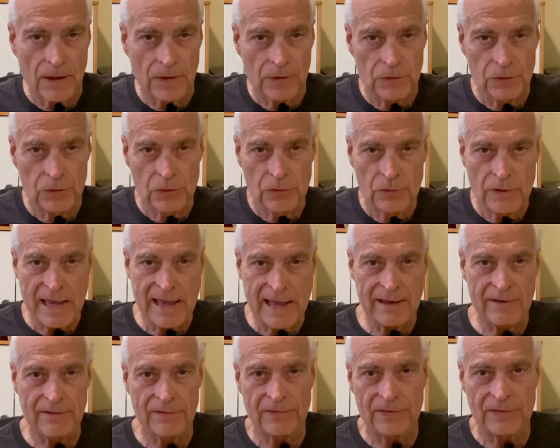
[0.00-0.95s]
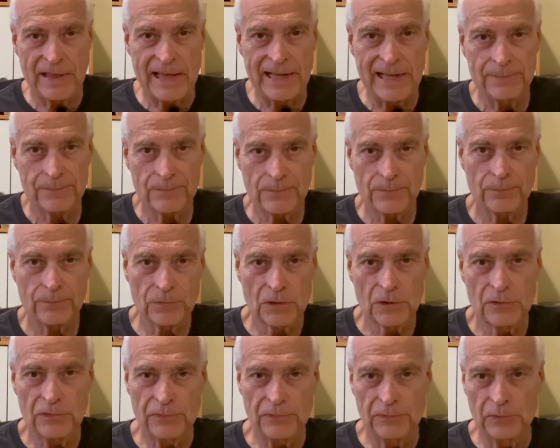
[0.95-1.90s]
you have that
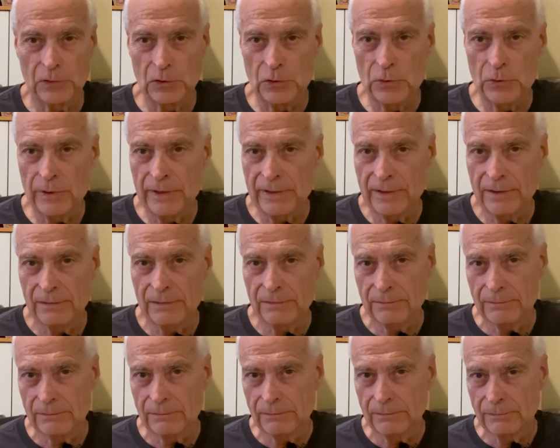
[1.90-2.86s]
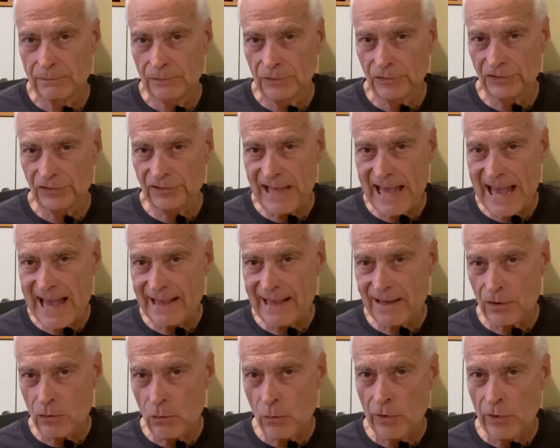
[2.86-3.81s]
fluid sac
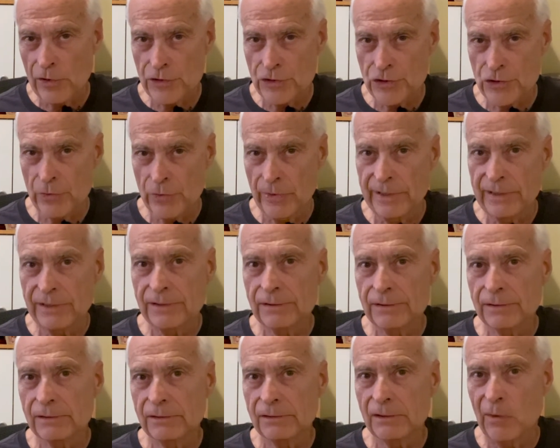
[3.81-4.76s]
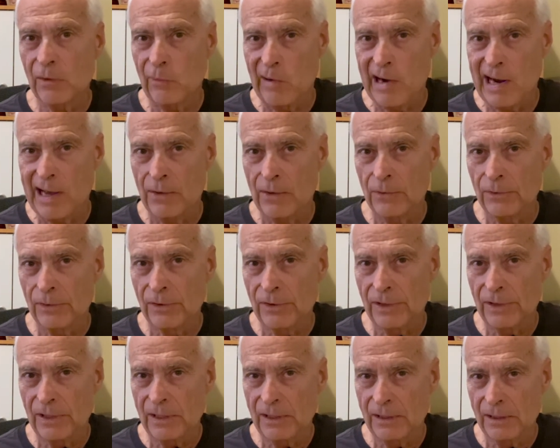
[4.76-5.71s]
or joint around
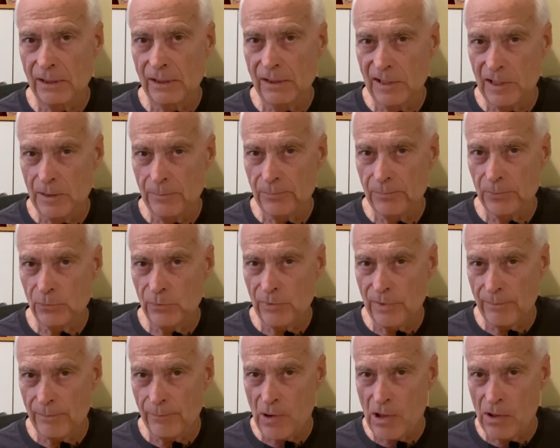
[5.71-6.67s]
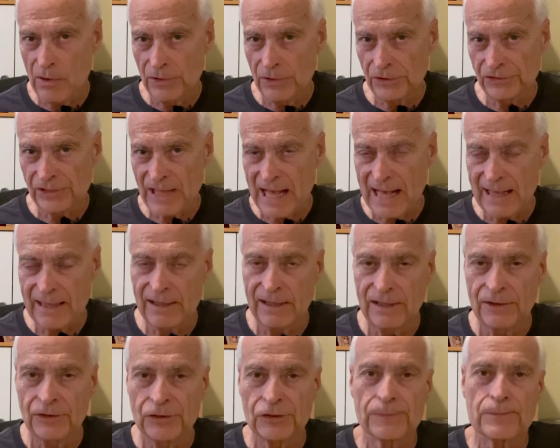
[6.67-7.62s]
the hip where the ball and socket
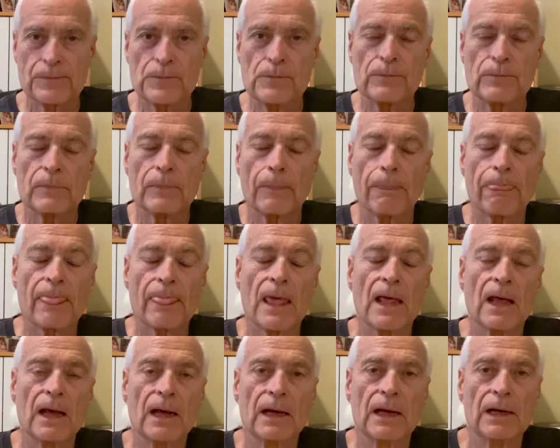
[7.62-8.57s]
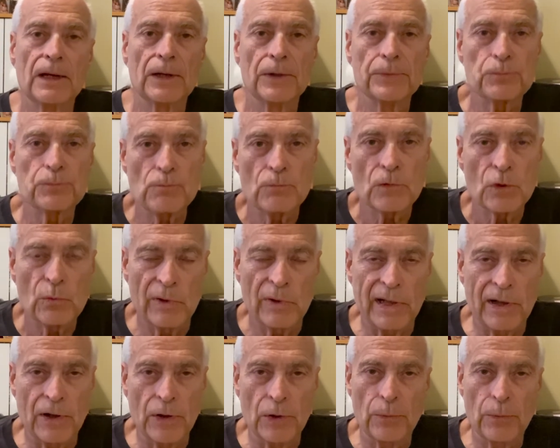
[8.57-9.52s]
is.
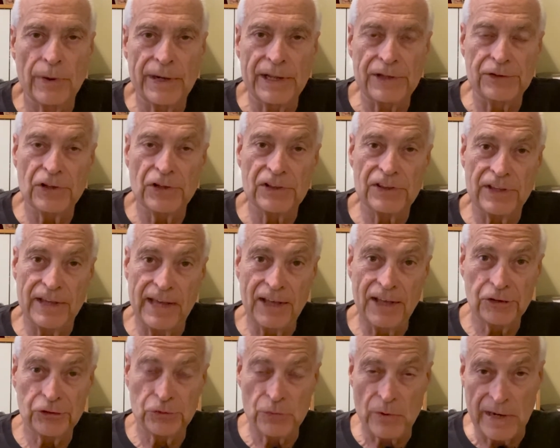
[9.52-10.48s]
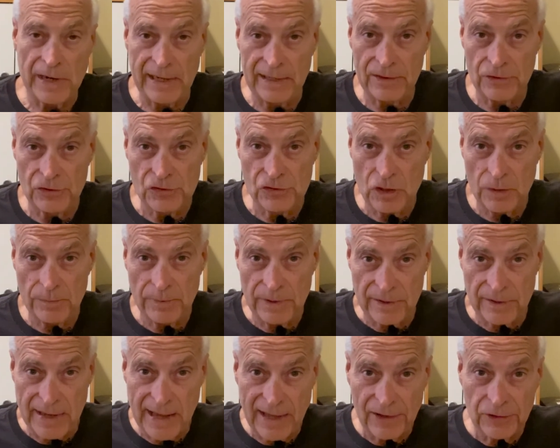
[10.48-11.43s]
Well, when he took the x-ray and showed me
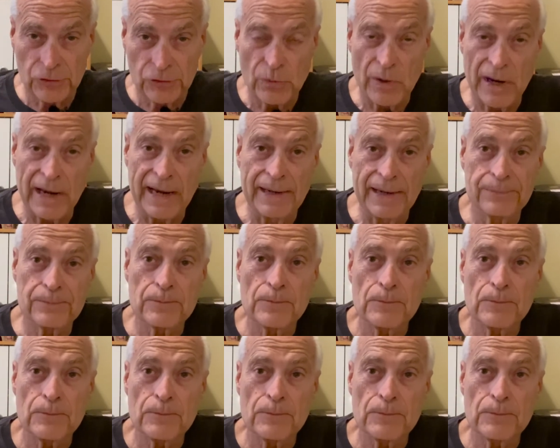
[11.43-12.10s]
the x-ray,